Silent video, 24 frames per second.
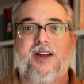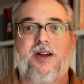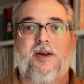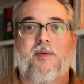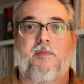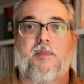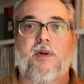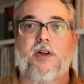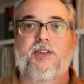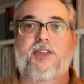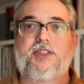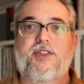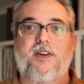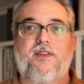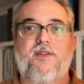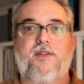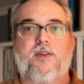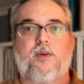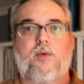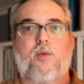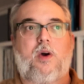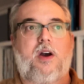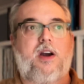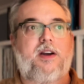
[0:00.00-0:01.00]
Most of
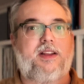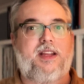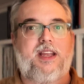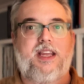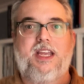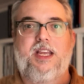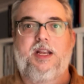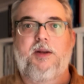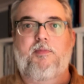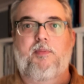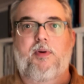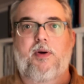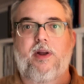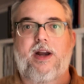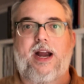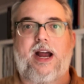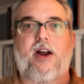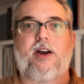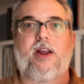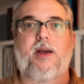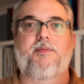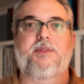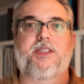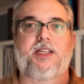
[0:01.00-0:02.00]
the work that he had put
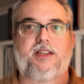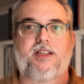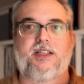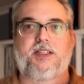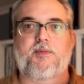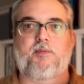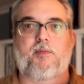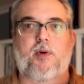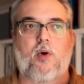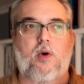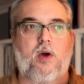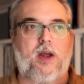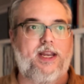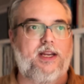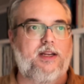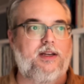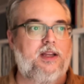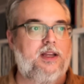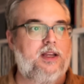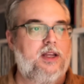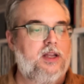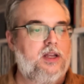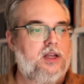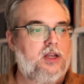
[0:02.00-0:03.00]
out up to this point
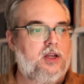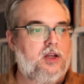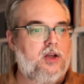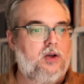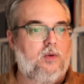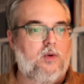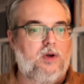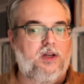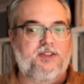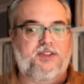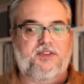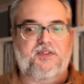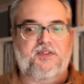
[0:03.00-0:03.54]
was